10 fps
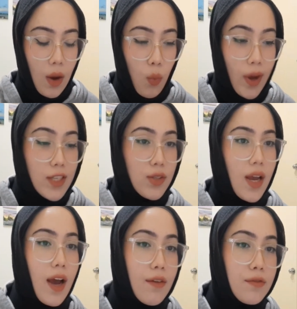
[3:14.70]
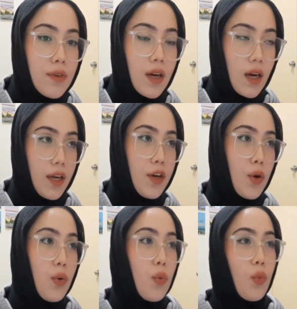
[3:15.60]
once you have you
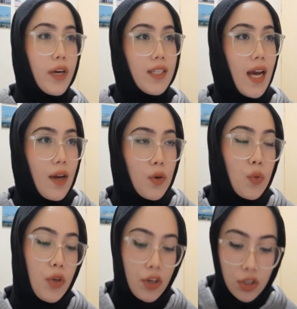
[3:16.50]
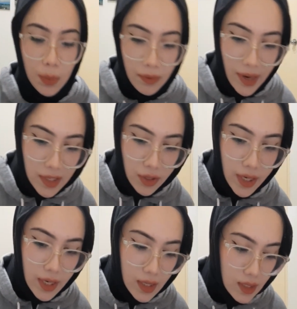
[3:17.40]
know, worked out who your supervisor
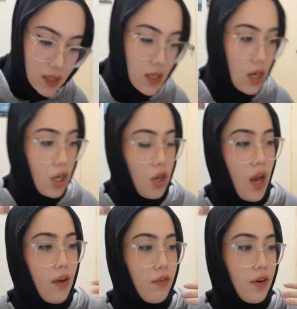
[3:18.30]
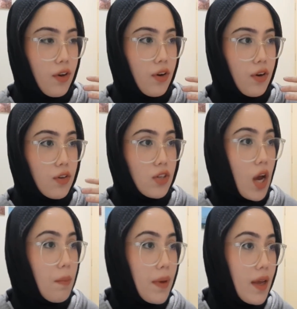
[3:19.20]
is, you have your
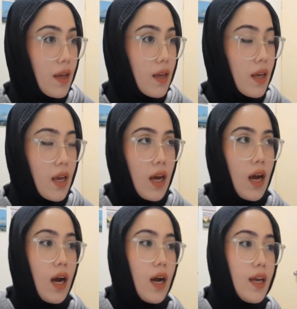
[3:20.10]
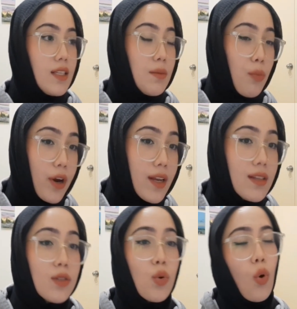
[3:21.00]
topic, it's
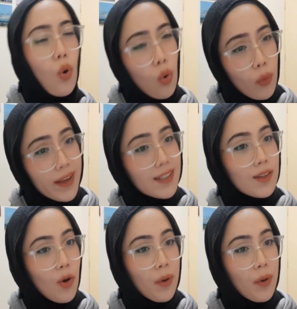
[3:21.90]
important to always